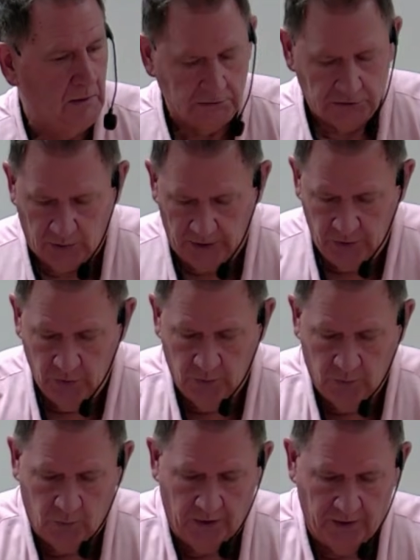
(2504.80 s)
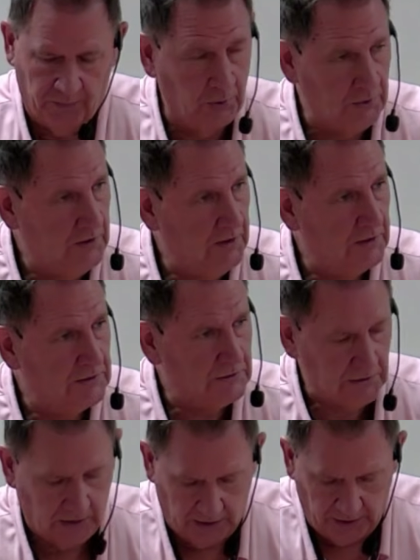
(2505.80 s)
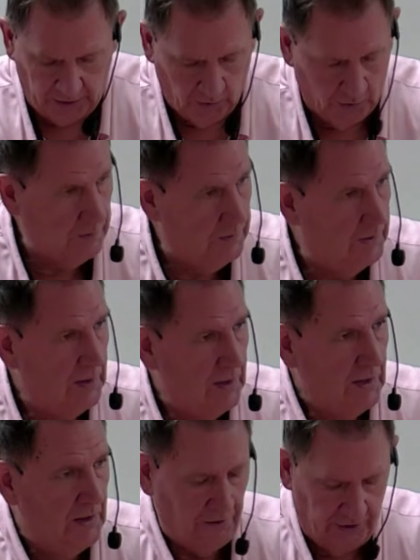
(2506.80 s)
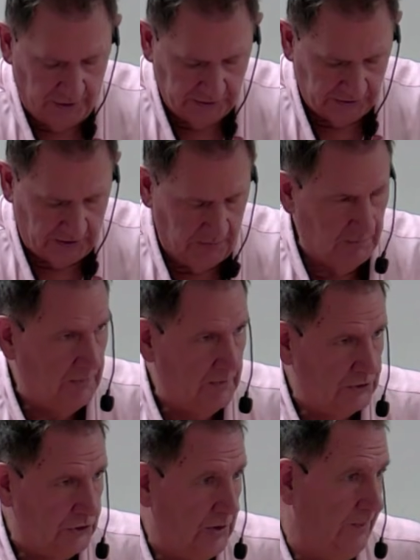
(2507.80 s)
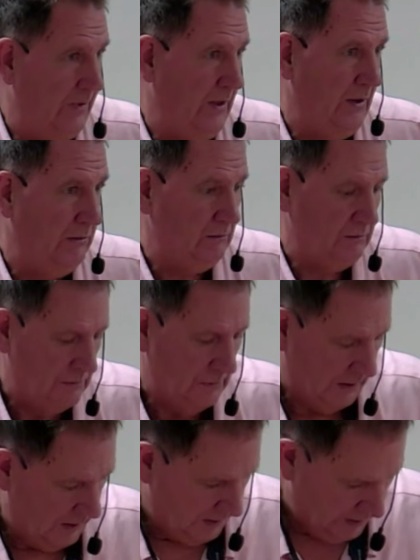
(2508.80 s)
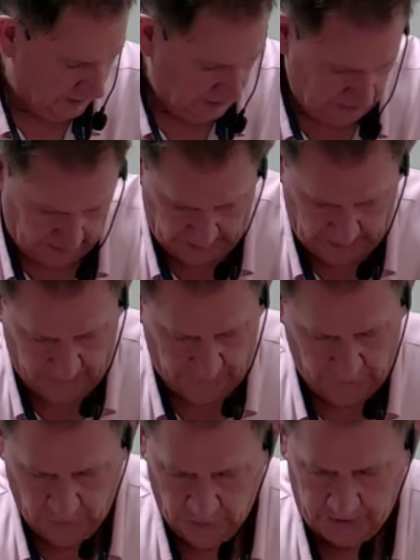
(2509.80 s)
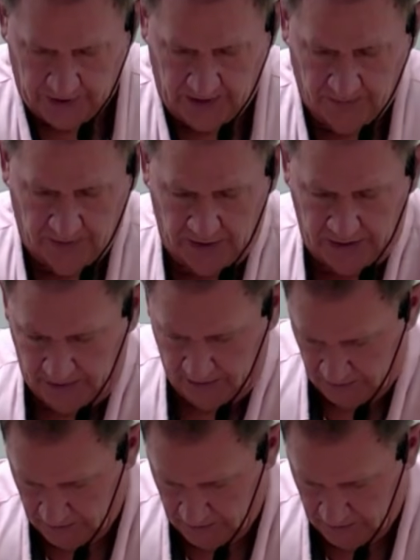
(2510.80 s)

So I knew where to put this, and I know this should be, if you look at my